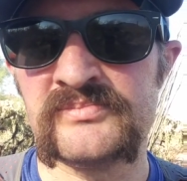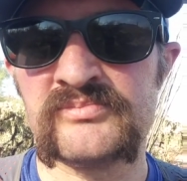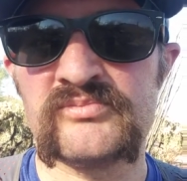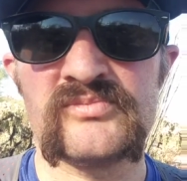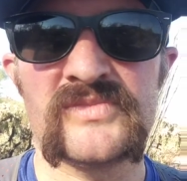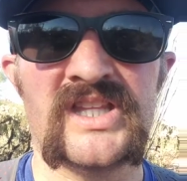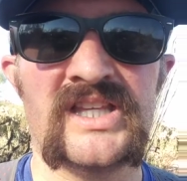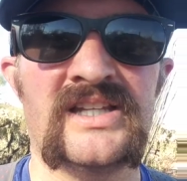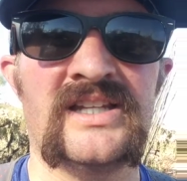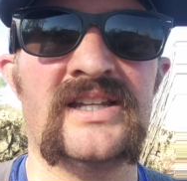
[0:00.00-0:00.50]

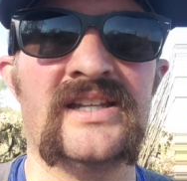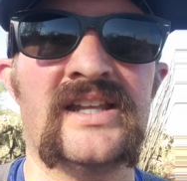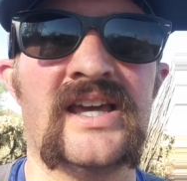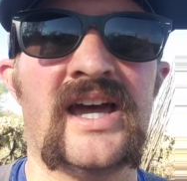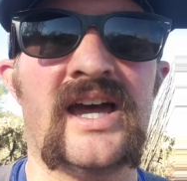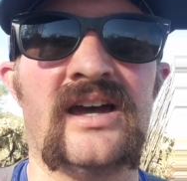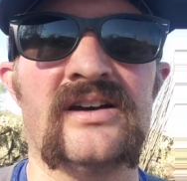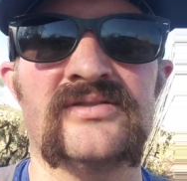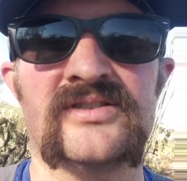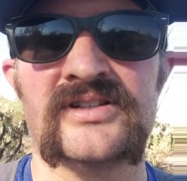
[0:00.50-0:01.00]
They need to
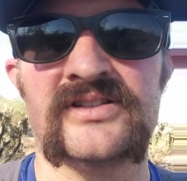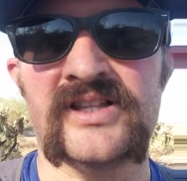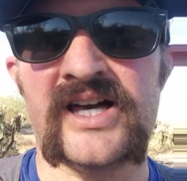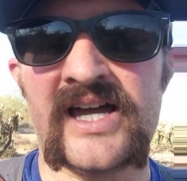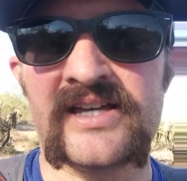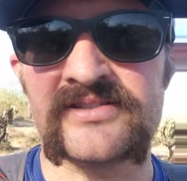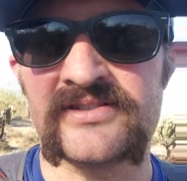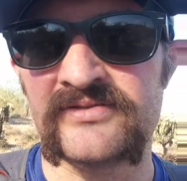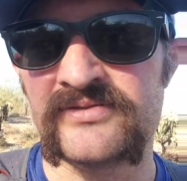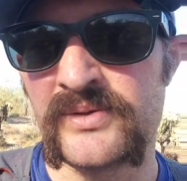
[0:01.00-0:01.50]
have a
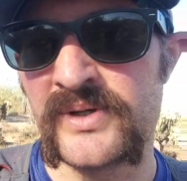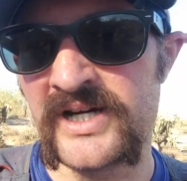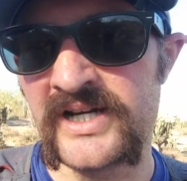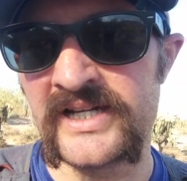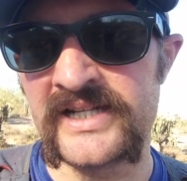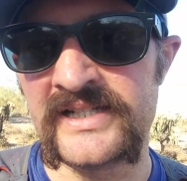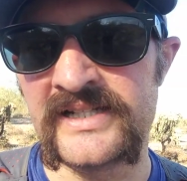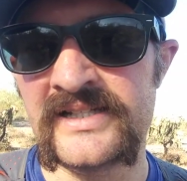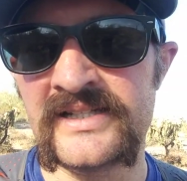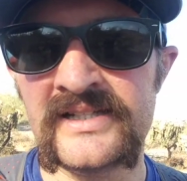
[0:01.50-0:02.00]
glass of
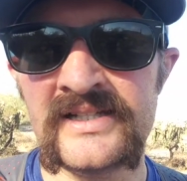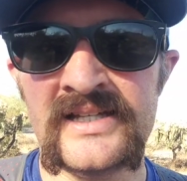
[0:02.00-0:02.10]
wine,